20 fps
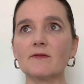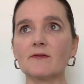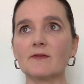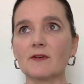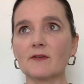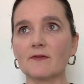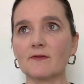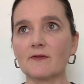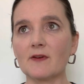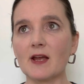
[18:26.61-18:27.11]

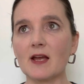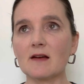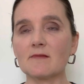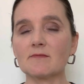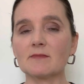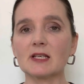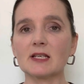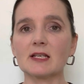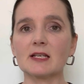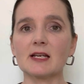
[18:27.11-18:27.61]
their
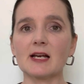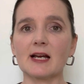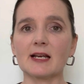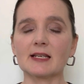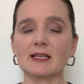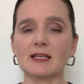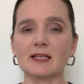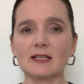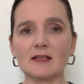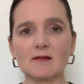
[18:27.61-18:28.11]
family. I
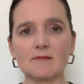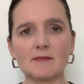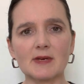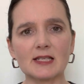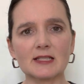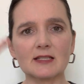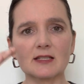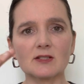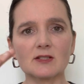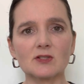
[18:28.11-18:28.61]
can get
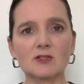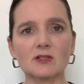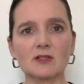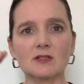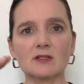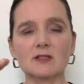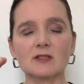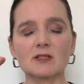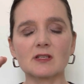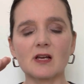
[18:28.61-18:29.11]

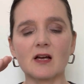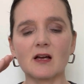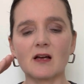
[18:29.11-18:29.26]
messages